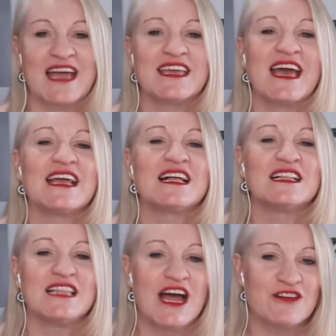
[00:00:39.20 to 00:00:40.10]
and gain
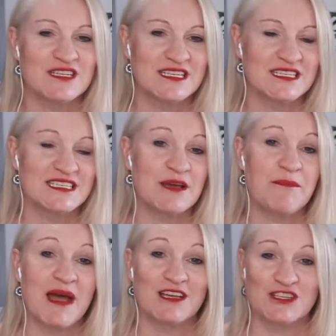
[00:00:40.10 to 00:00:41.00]
clarity to
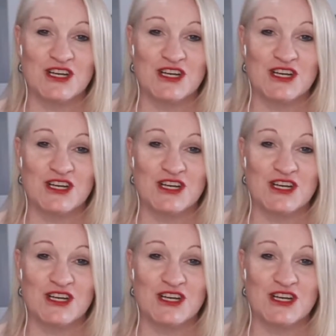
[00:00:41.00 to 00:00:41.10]
step back in